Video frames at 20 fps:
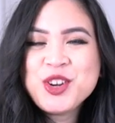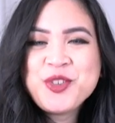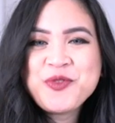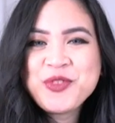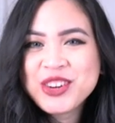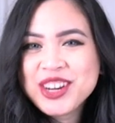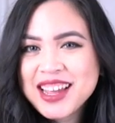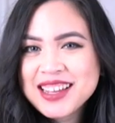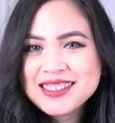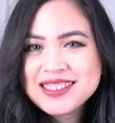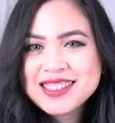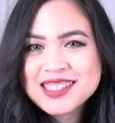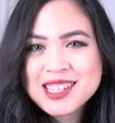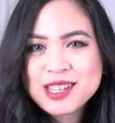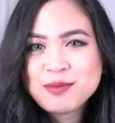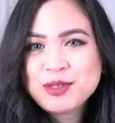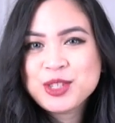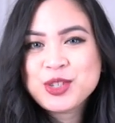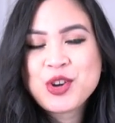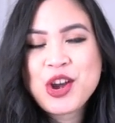don't forget to
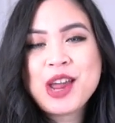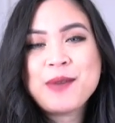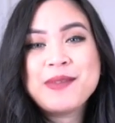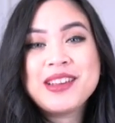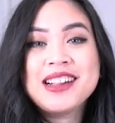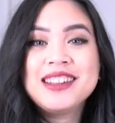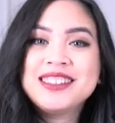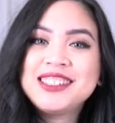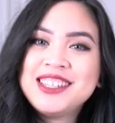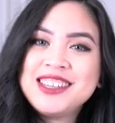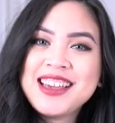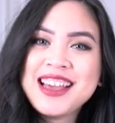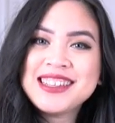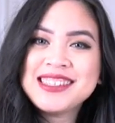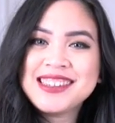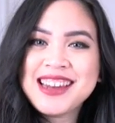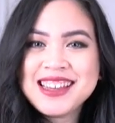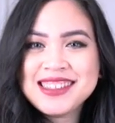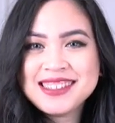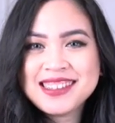subscribe, and we'll see you
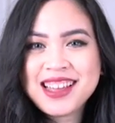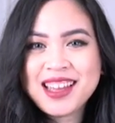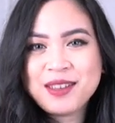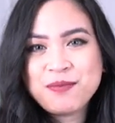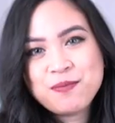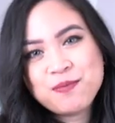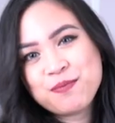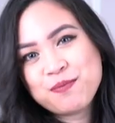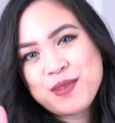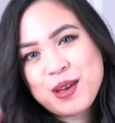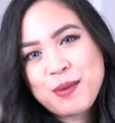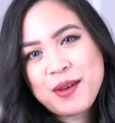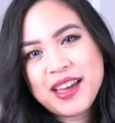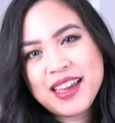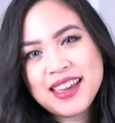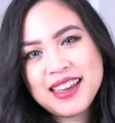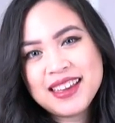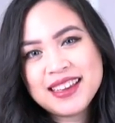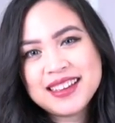guys next time. Bye